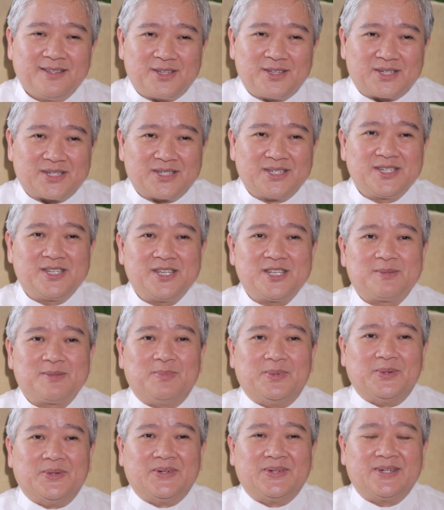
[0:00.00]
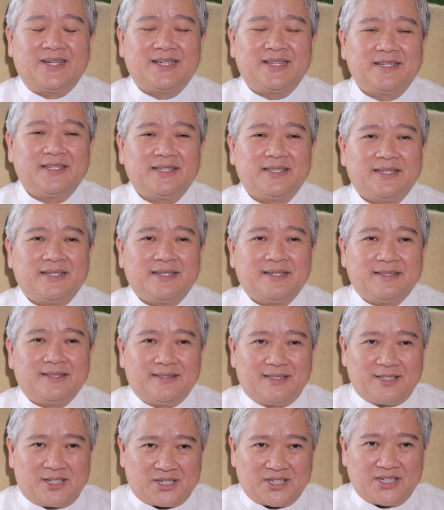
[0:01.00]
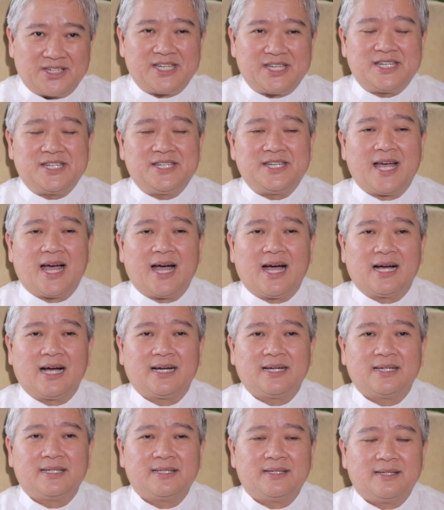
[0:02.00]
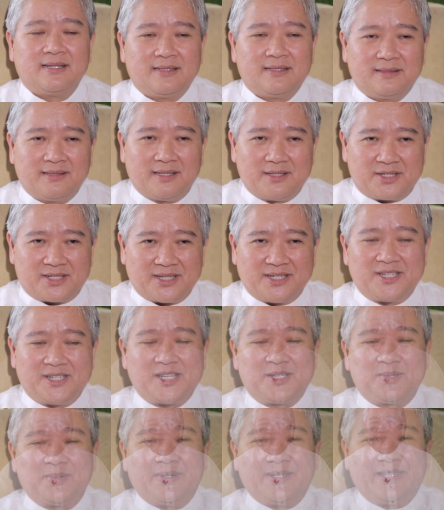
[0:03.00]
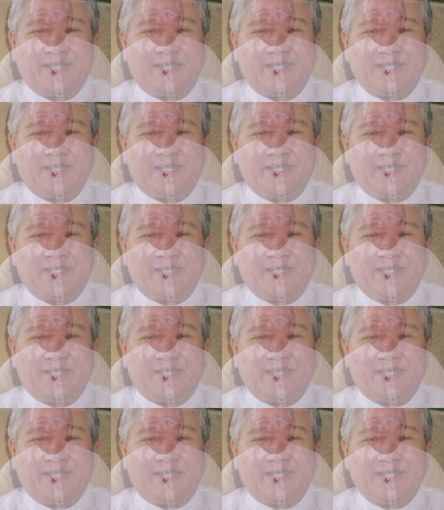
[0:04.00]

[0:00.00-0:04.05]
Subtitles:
The church is poor, the church is young, the church is